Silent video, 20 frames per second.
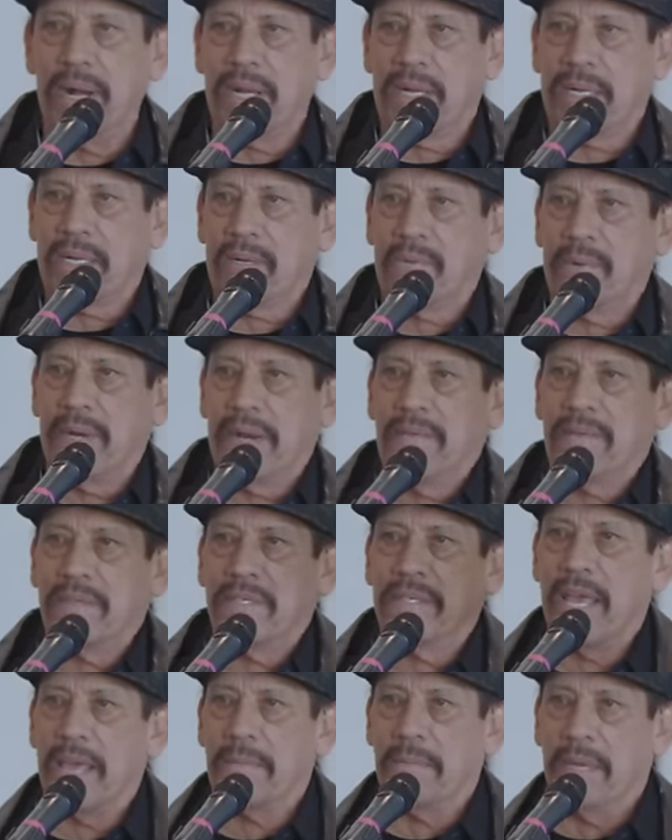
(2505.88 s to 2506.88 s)
Puck, whatever
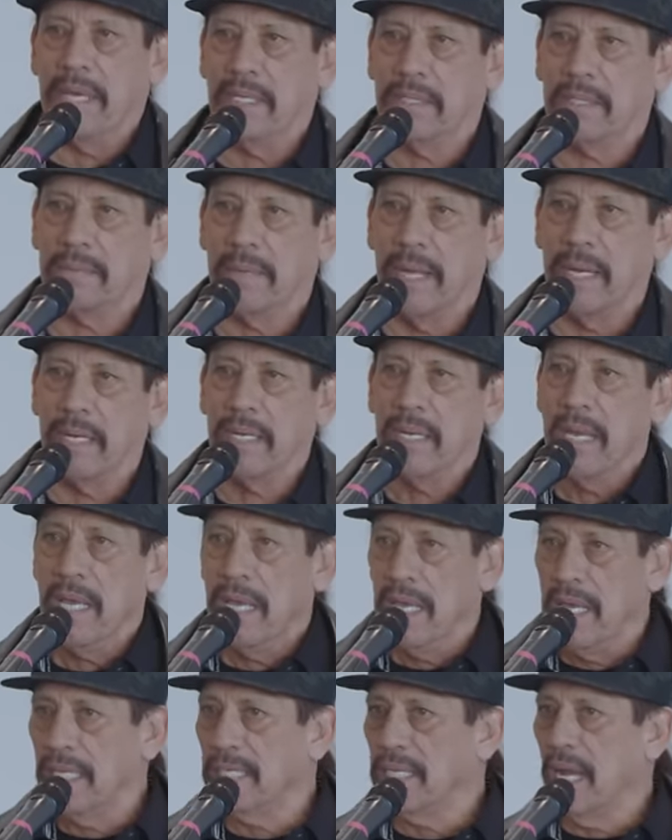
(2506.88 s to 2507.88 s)
his name is, man.
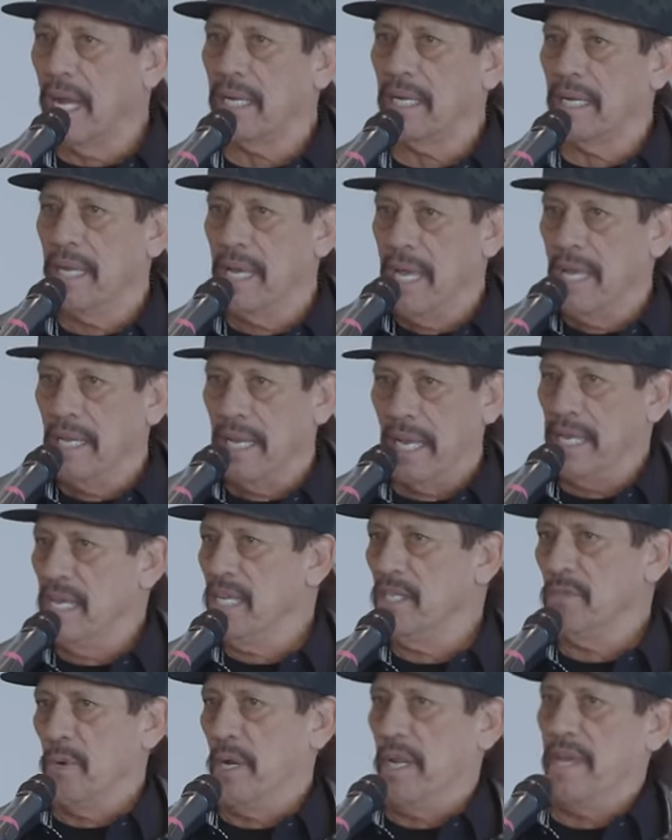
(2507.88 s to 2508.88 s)
He's got, like,
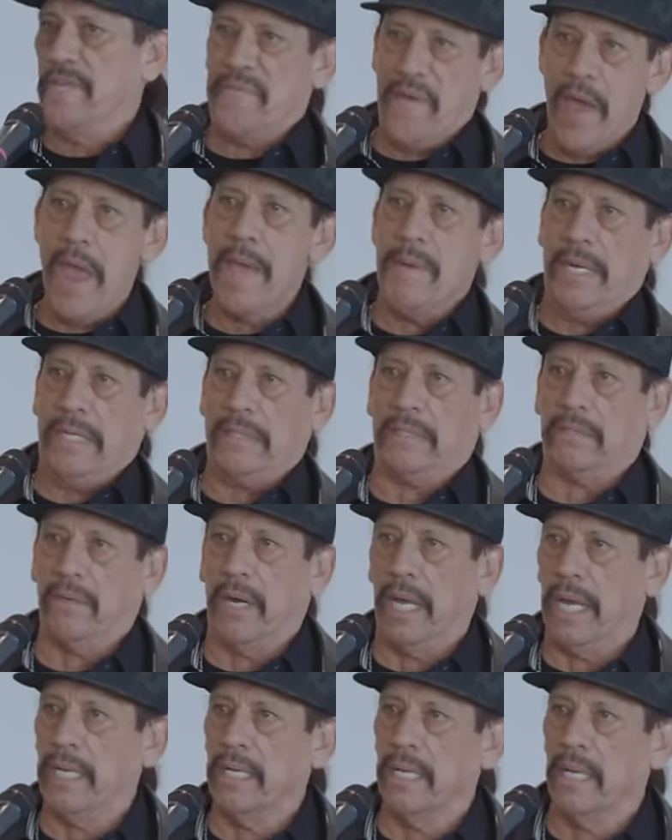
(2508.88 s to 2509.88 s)
he's really famous,
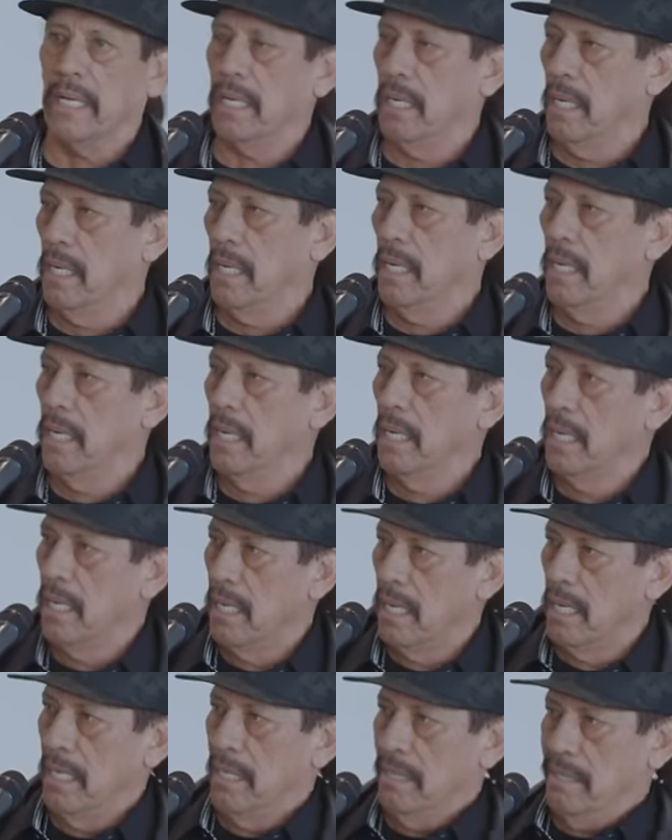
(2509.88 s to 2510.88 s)
right? And,
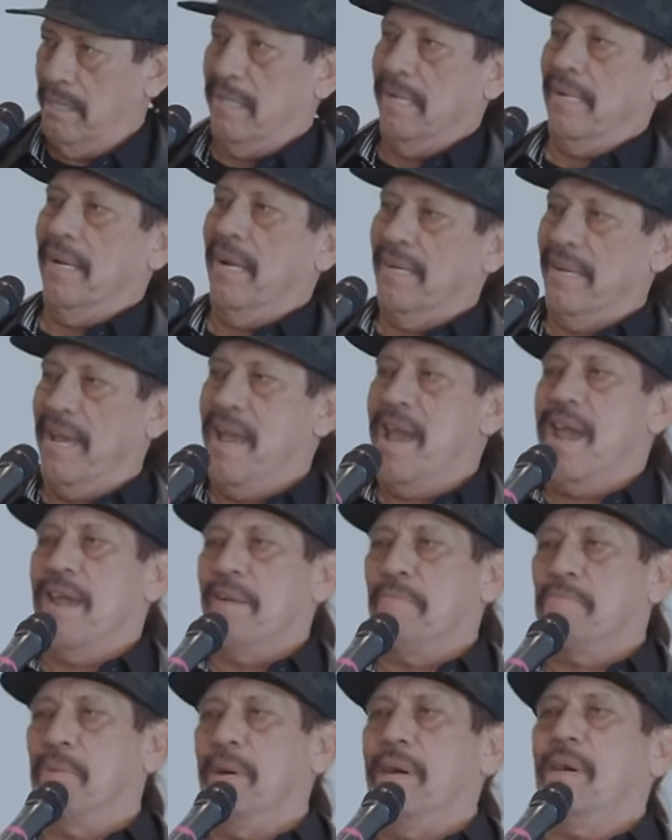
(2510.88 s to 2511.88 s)

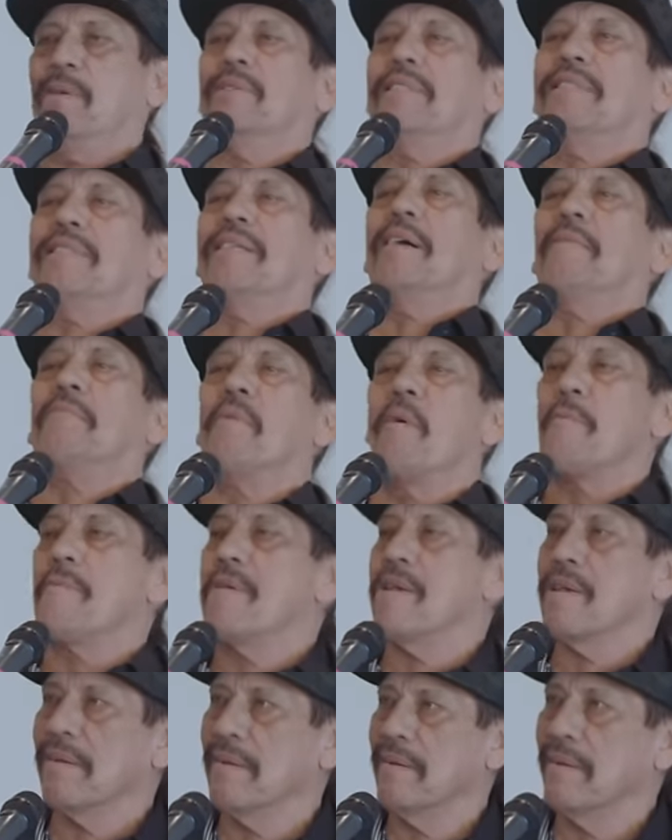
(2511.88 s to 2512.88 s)
hey, Puck, what's up,
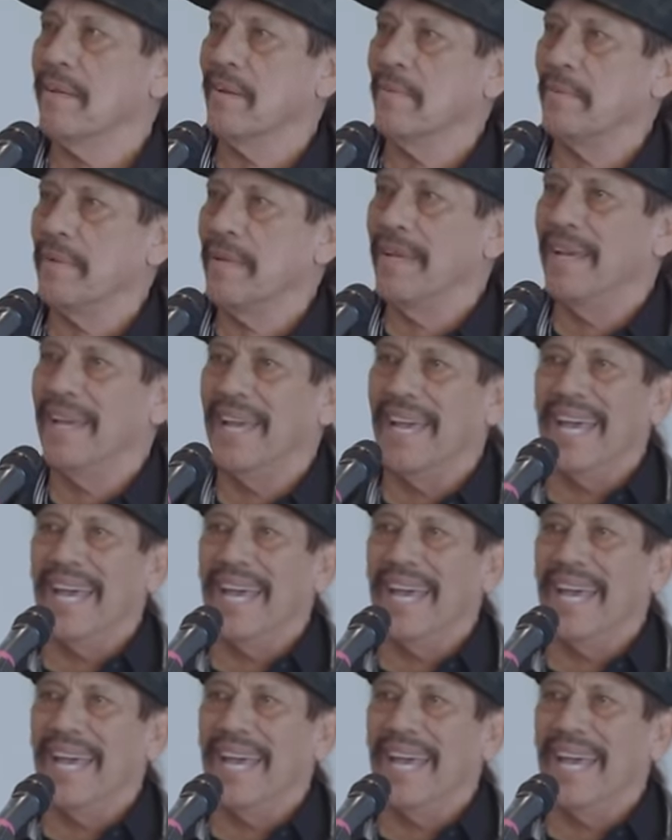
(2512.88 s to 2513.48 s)
homie? You know